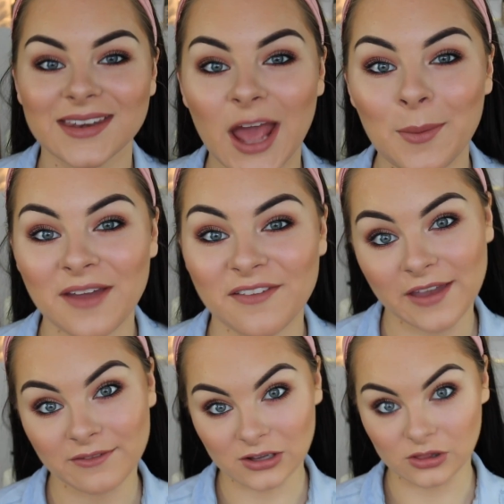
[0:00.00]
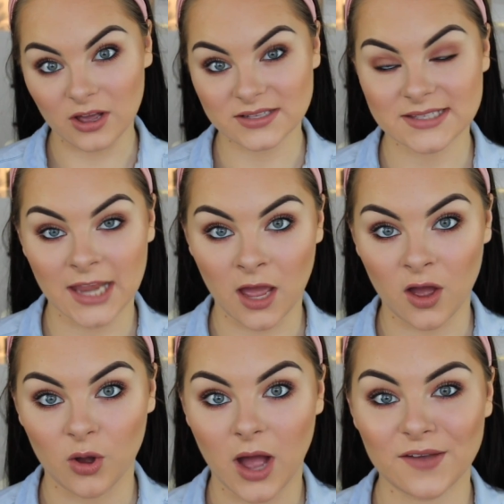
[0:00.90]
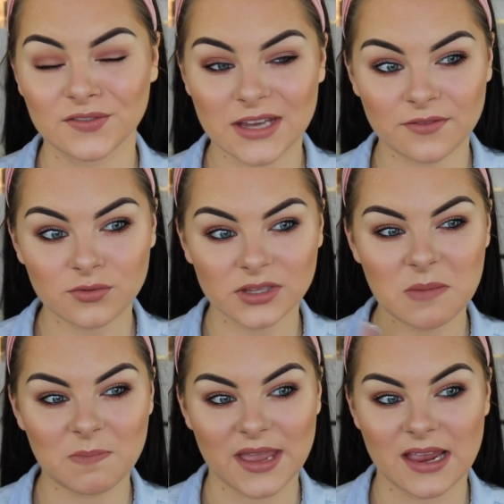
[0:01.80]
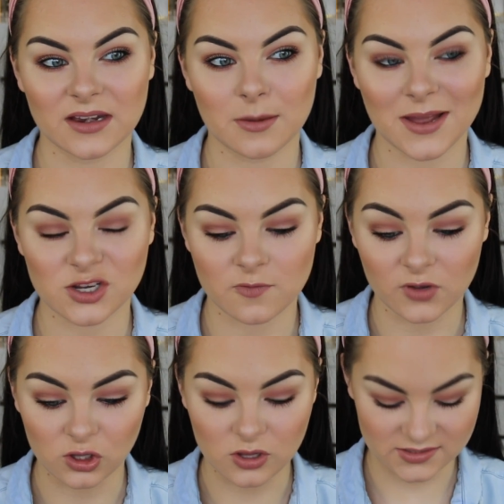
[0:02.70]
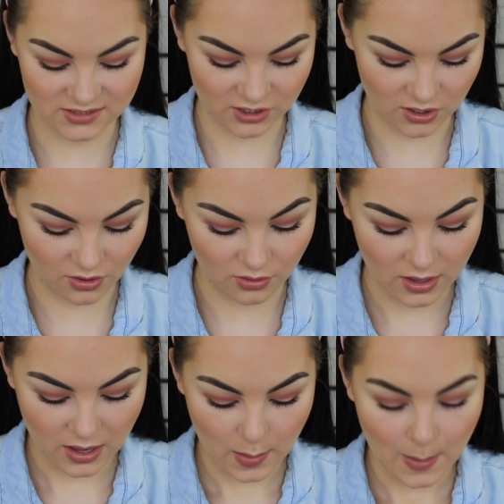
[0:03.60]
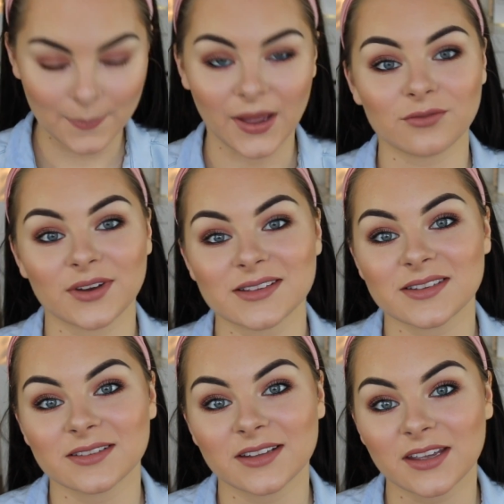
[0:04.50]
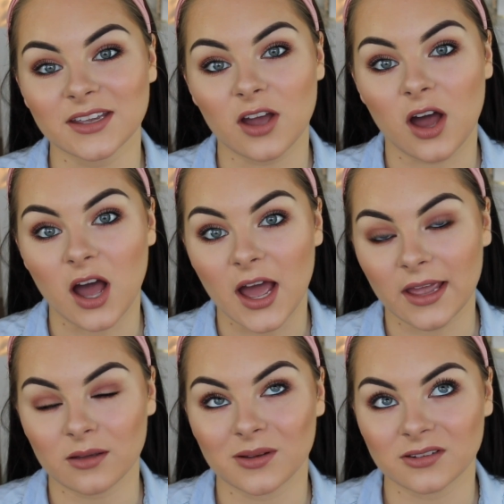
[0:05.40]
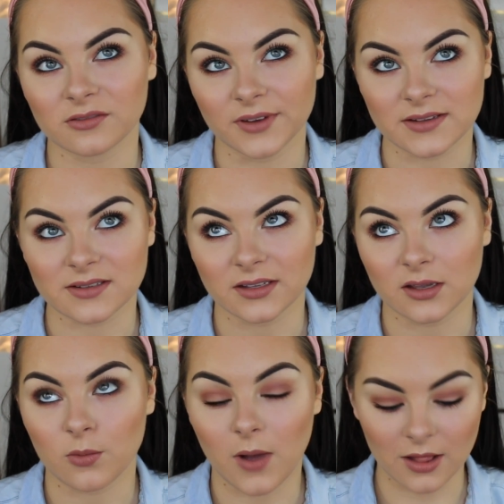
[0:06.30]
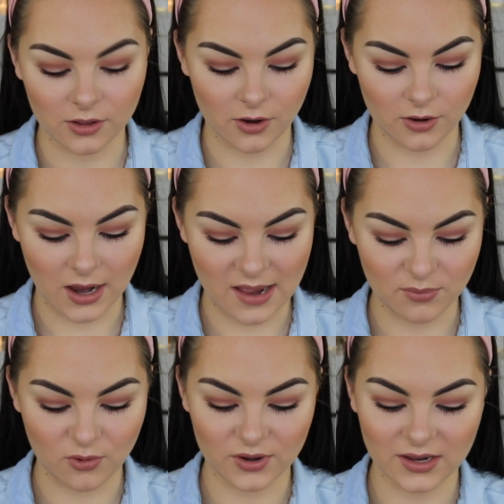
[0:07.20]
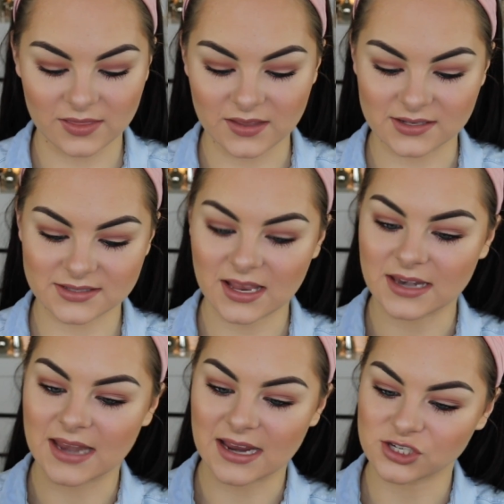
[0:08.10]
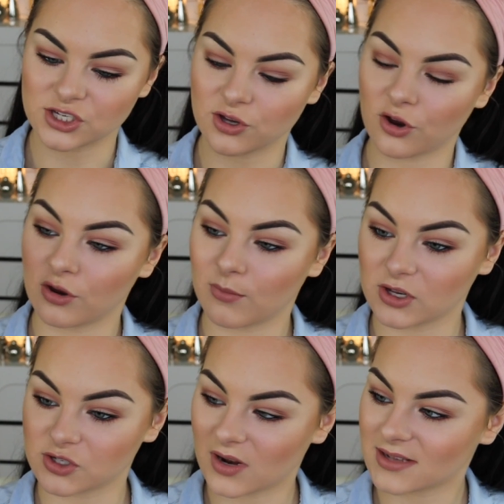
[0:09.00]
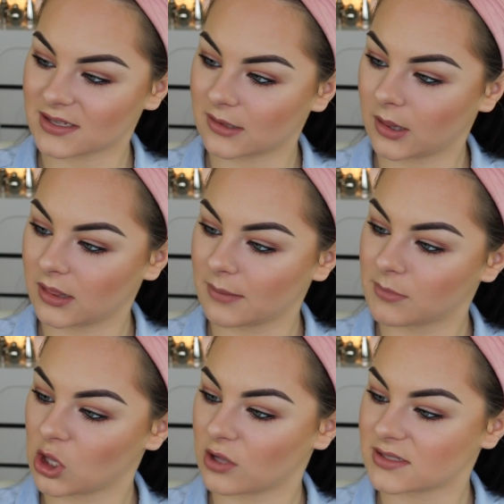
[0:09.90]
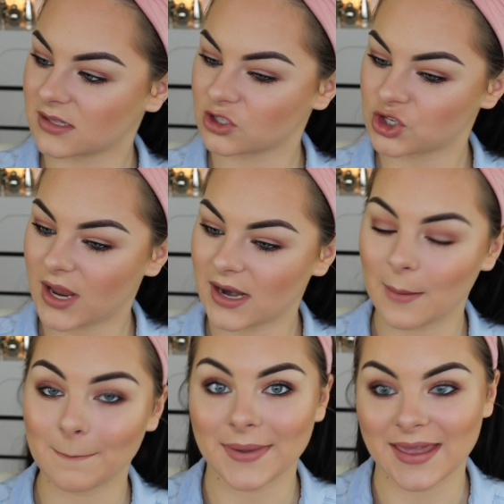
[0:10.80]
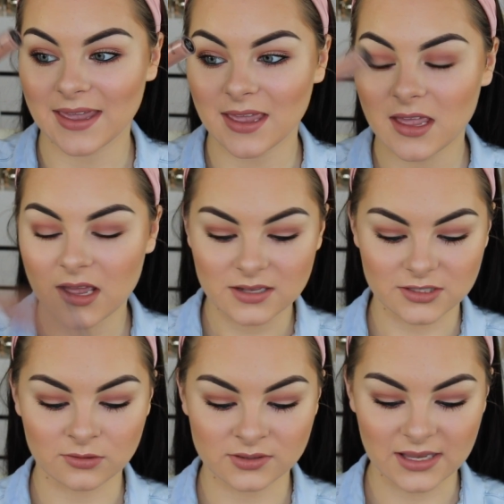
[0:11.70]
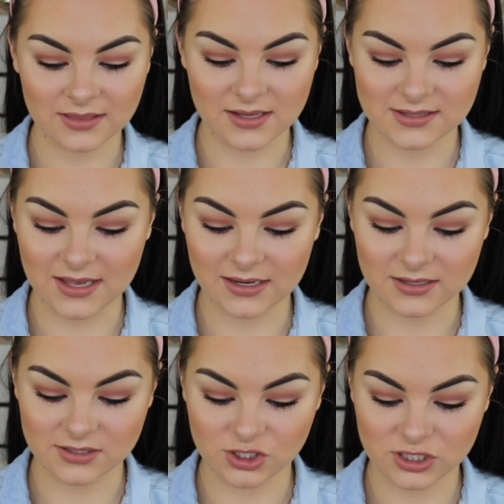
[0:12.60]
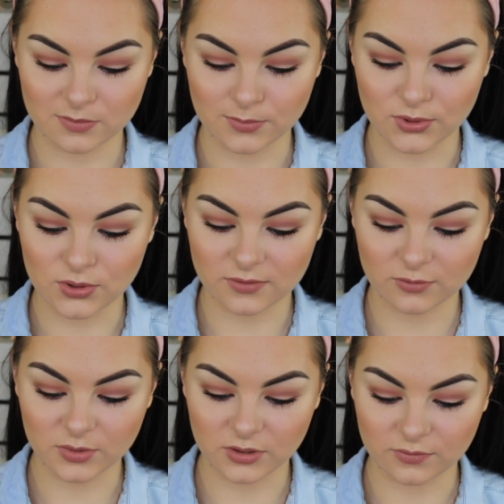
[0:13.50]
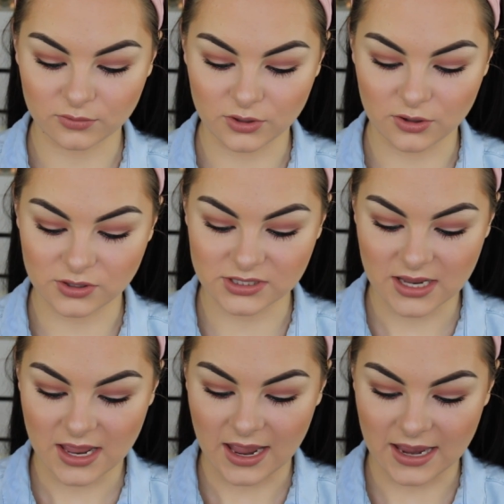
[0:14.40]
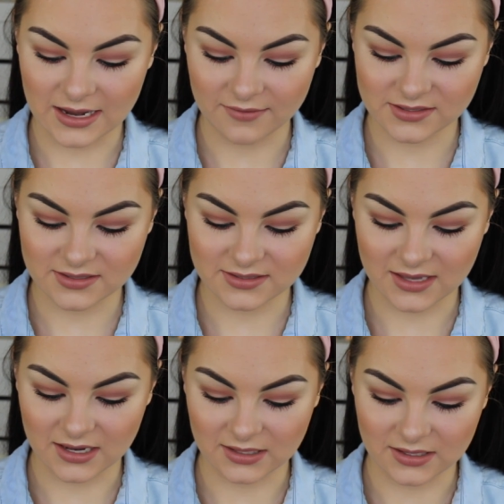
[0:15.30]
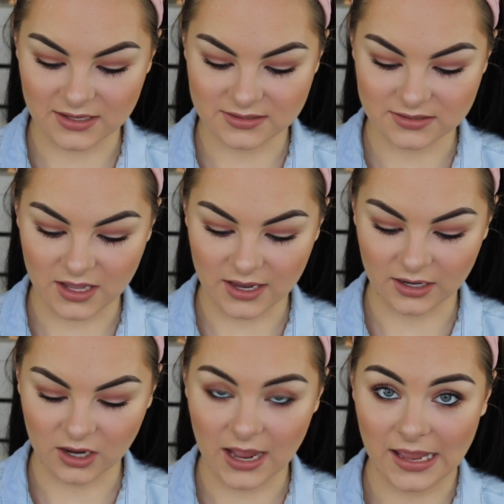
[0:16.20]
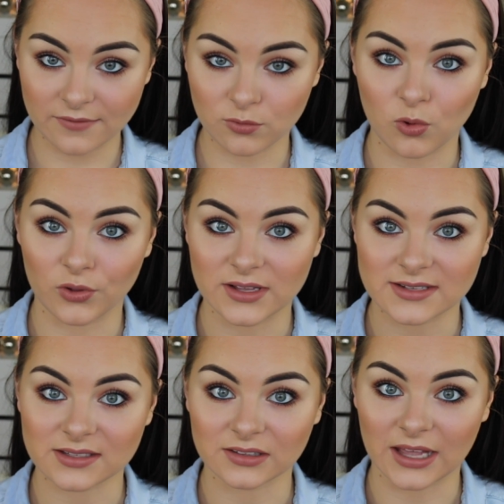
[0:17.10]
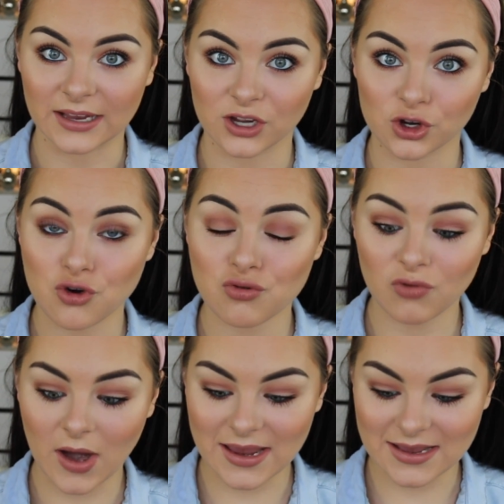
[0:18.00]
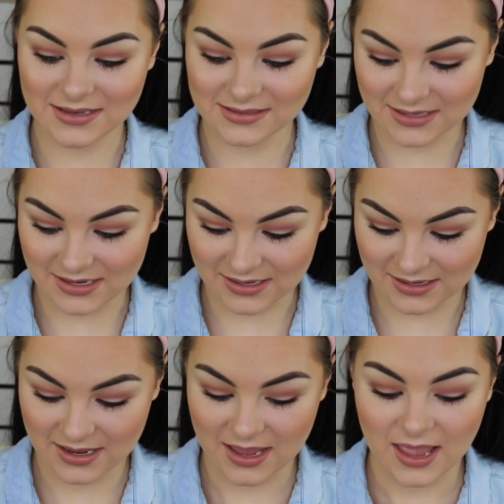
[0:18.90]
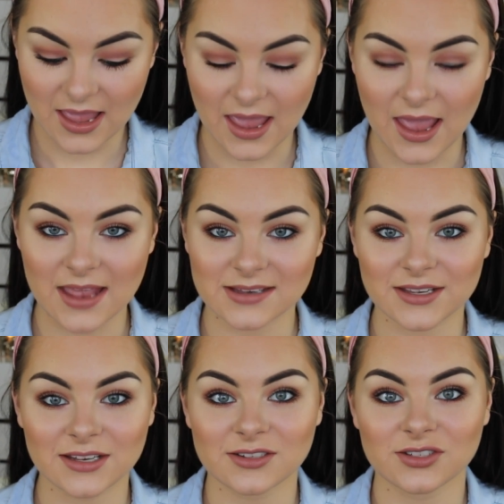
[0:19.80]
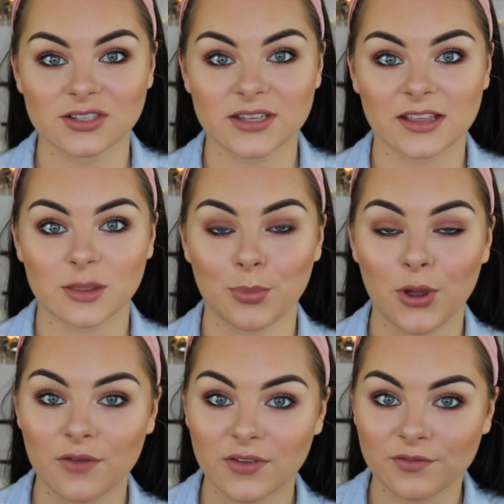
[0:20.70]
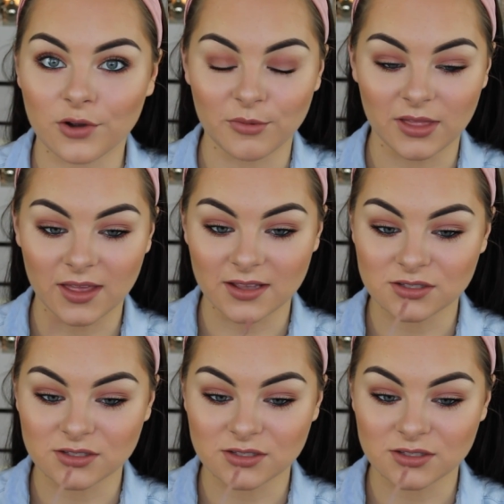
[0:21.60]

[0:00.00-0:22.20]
Now my favourite gloss. Now I've never really been much of a glossy girl, but recently a while ago, I bought this Natio Moisturising Lip Gloss in the shade Bare. So it looks like this, and it is just a beautiful, beautiful nude. And ever since getting this, like, I have worn this like crazy, and it is just like the perfect formula.